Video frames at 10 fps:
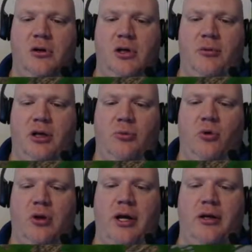Okay, we need to get more
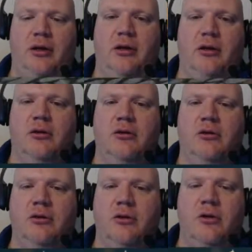light in here.
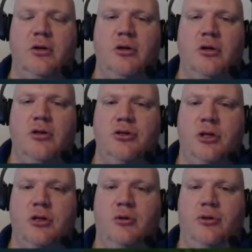
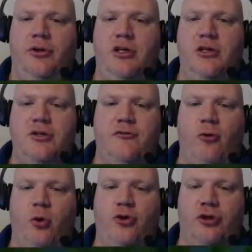So these
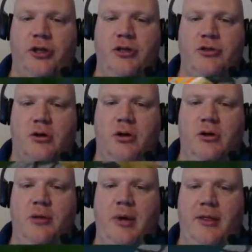4 trees are all
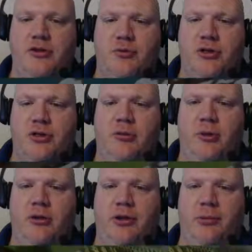lit by this one that's in the
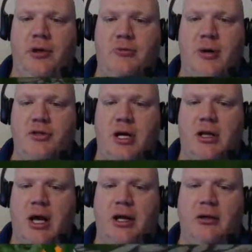middle, and then we got some outside
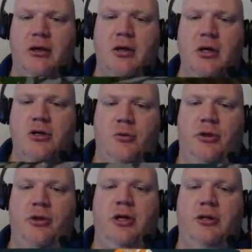lighting. So we
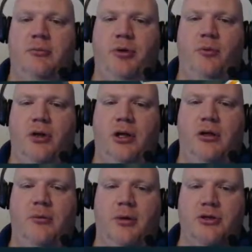don't need to put one
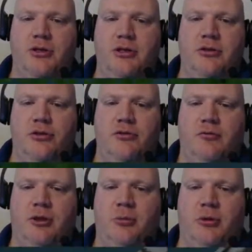here because these 2 trees would
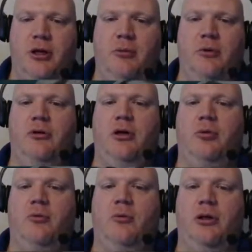be double lit, but we do need to put one